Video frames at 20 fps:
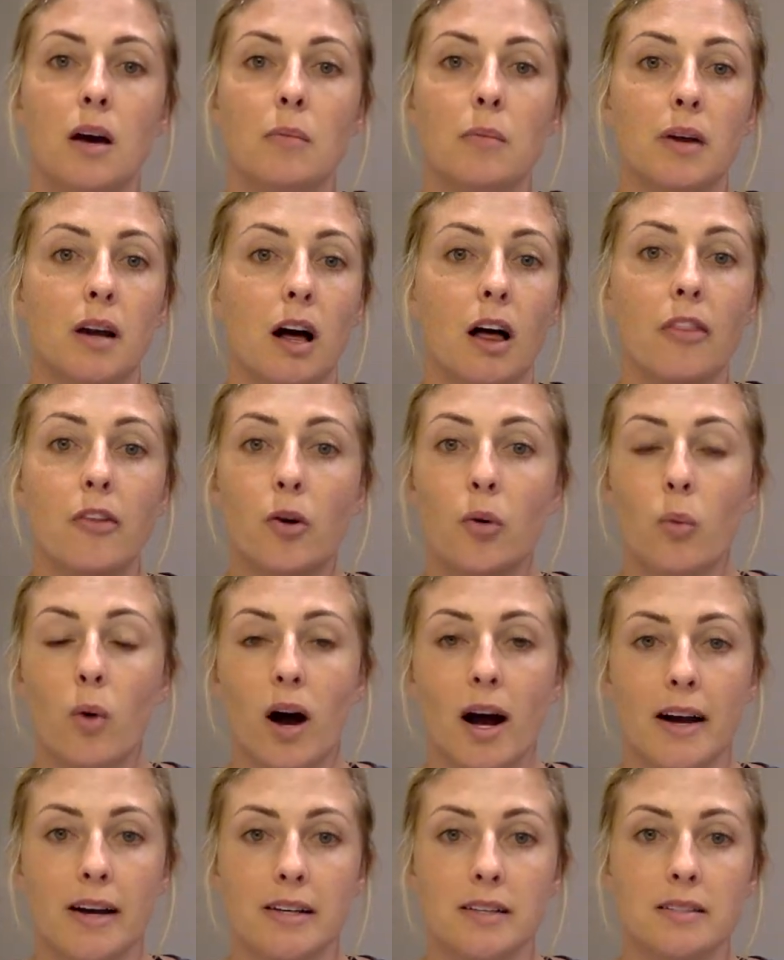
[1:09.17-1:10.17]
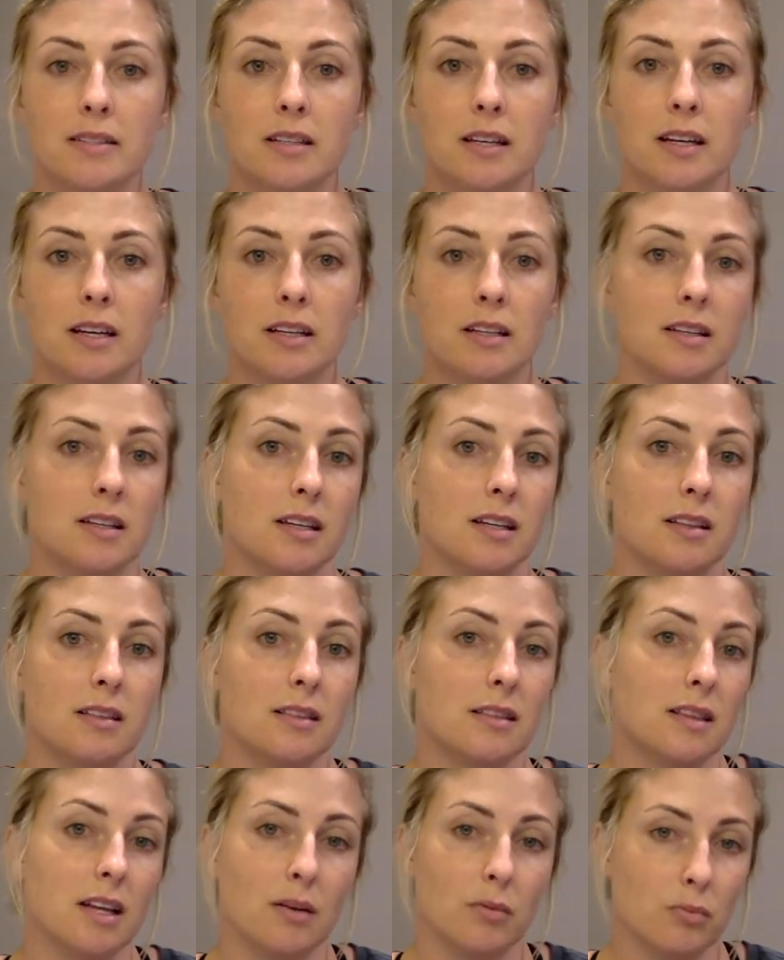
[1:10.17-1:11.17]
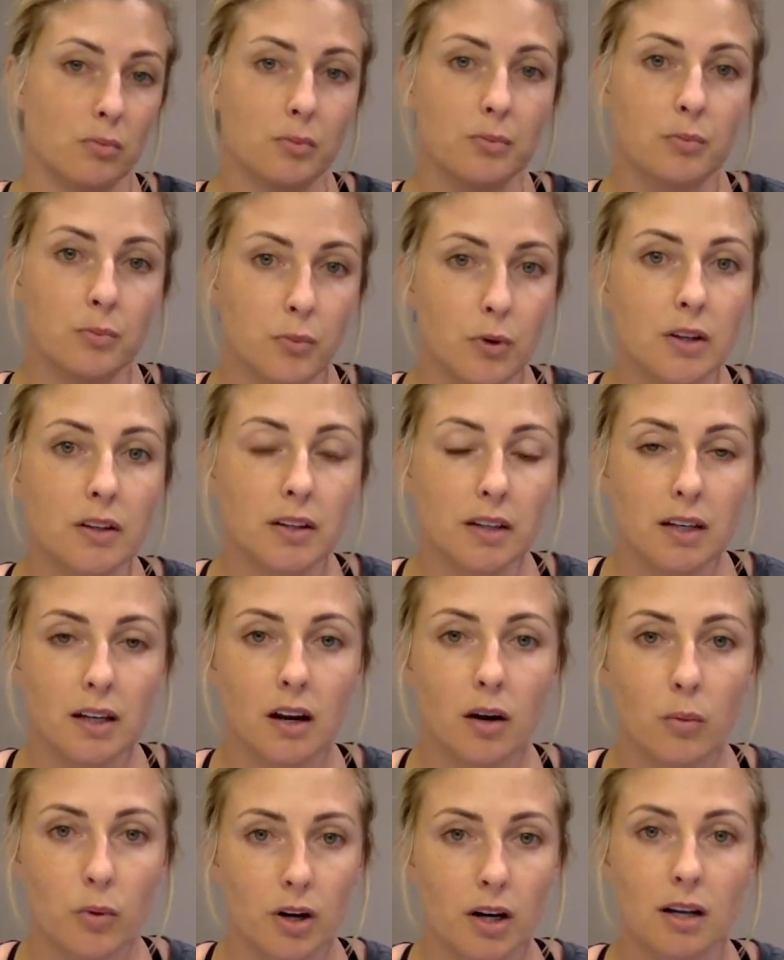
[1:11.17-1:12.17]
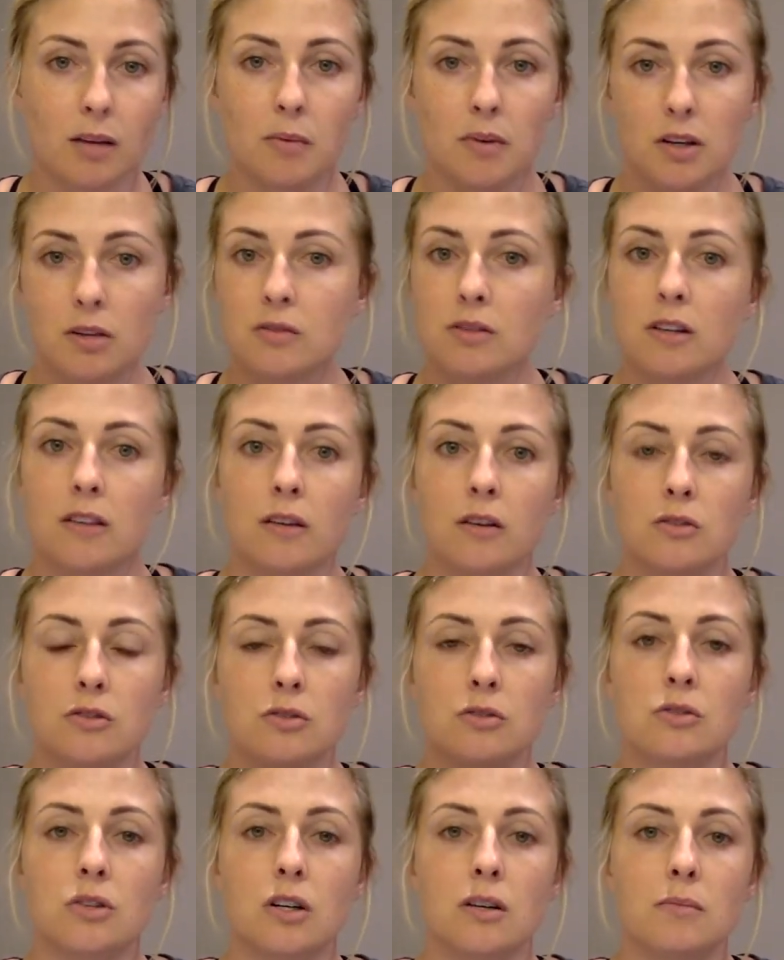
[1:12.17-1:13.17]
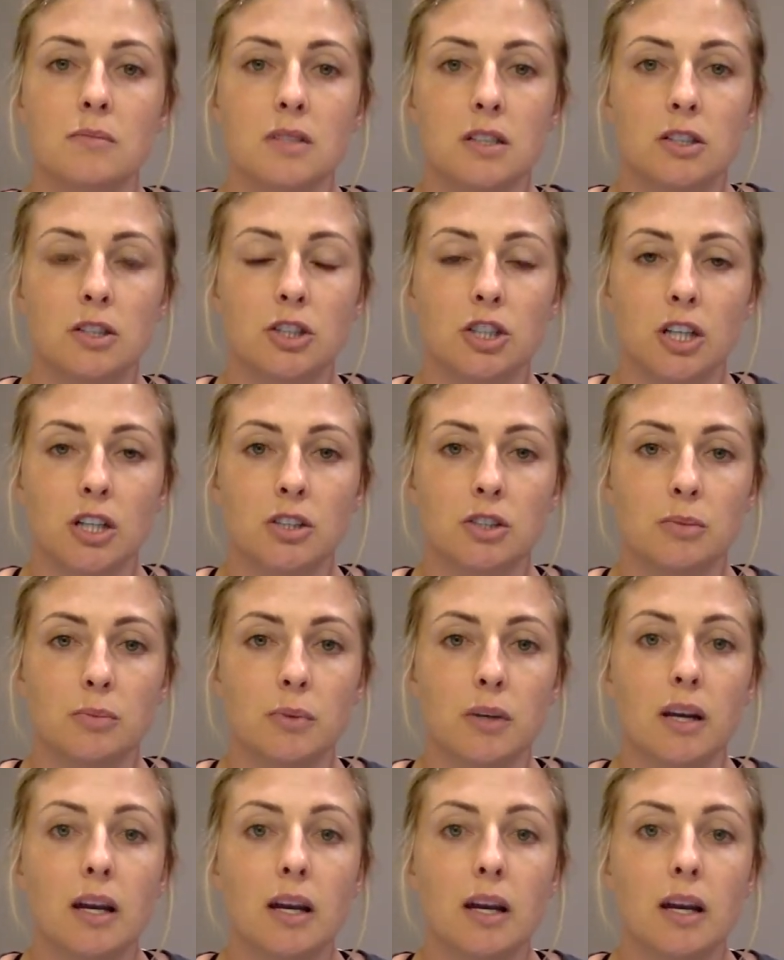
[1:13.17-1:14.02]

But otherwise, we're going to be using those two terms interchangeably.